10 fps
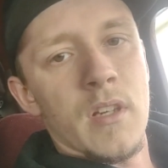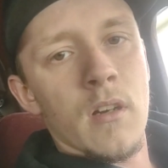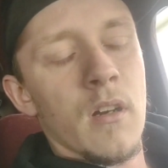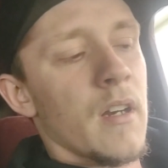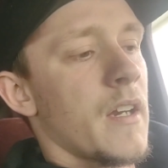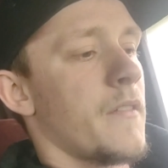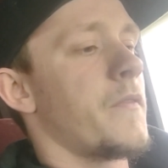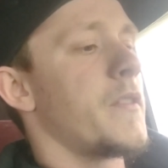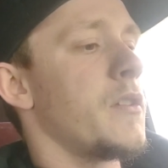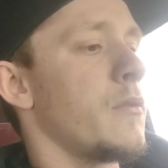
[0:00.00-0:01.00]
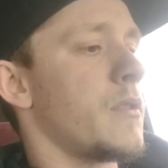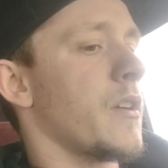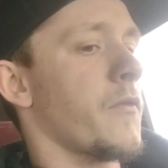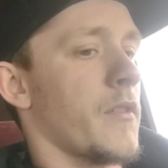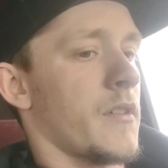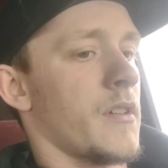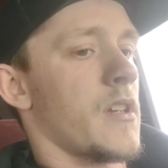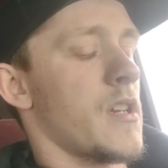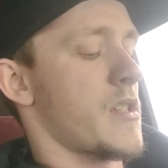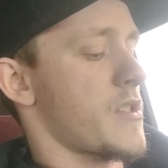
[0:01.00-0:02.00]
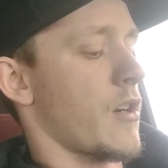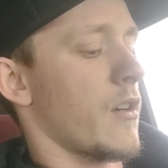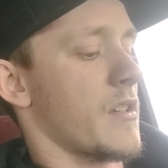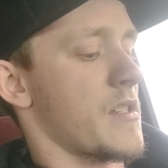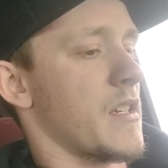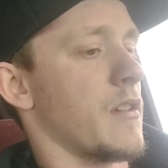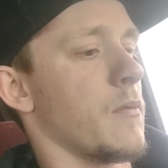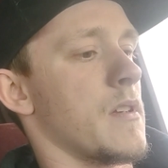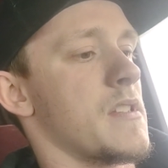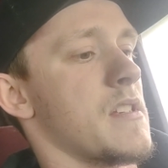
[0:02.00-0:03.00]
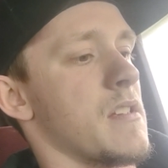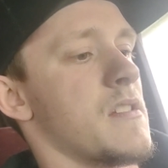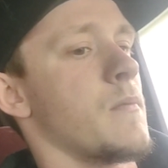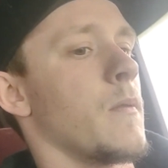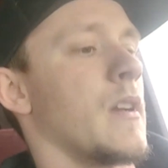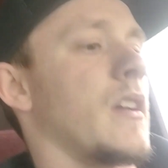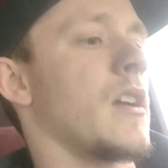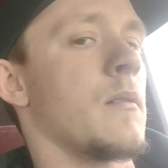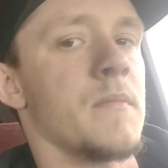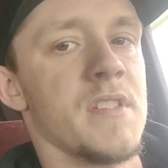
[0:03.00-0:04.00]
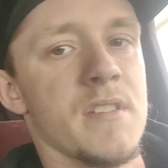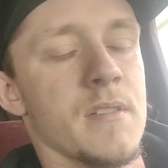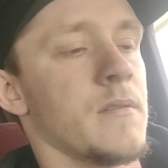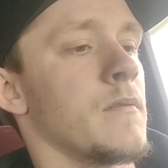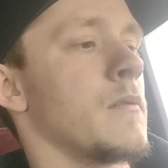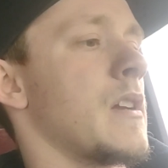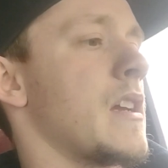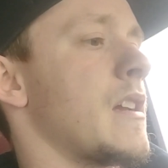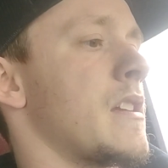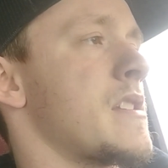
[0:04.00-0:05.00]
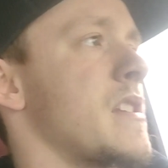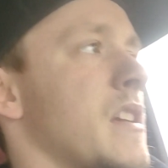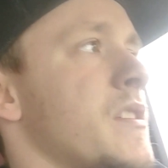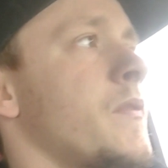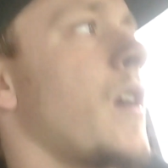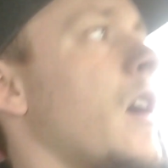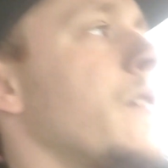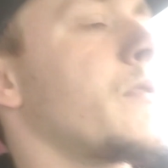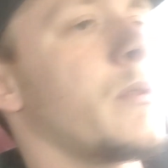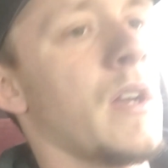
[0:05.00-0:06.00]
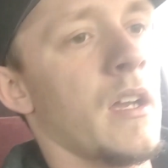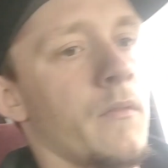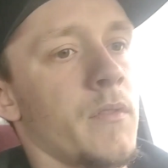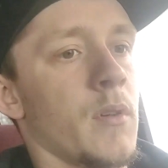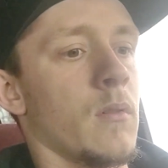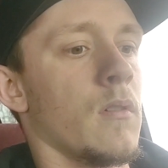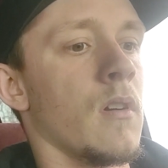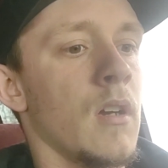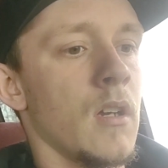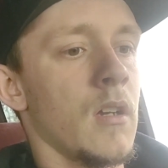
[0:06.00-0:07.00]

there are a few different starting sequences when it comes to a 6.5. You have your